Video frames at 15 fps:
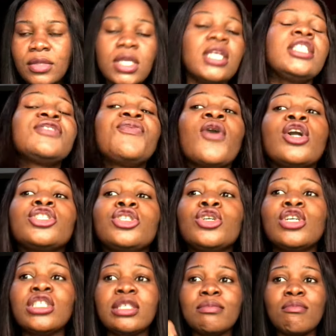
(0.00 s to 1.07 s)
is for
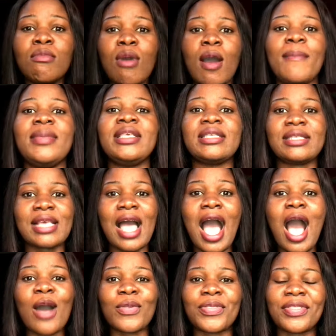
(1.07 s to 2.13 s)
those mommies
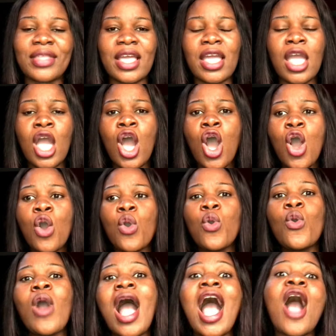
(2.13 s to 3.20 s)
out there
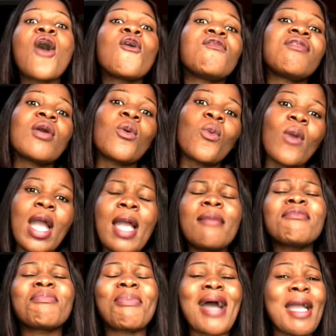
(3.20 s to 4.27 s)
who are
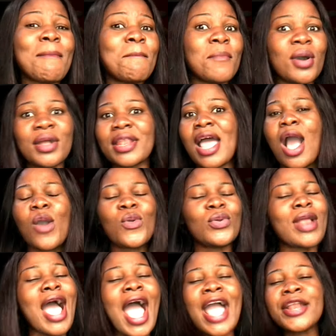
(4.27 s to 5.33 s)
overwhelmed by
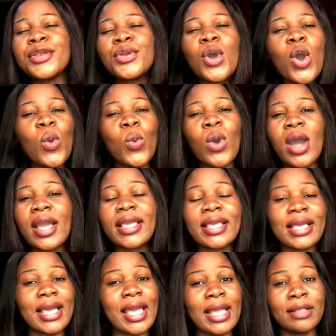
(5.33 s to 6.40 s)
motherhood. I know what
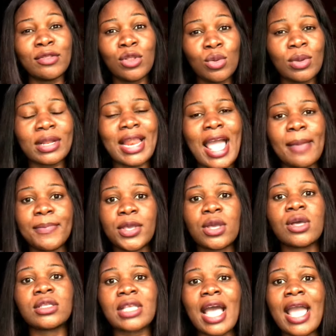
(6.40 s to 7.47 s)
it can look like
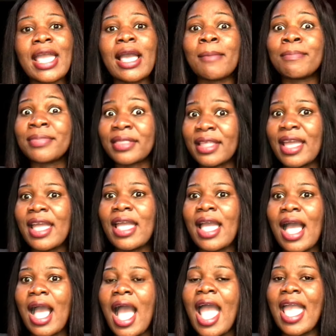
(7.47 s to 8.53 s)
because I am
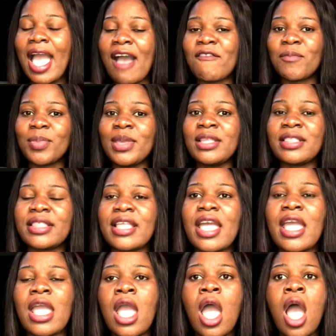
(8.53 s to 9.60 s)
there. I have been there.